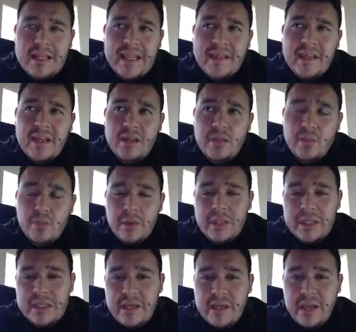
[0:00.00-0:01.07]
it didn't
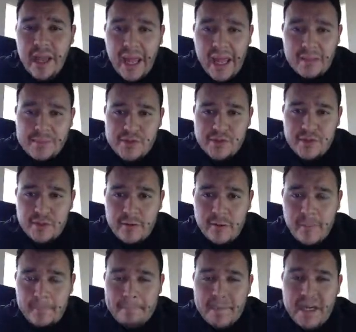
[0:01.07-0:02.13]
really capture
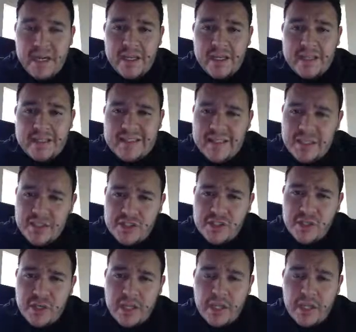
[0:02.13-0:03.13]
my attention.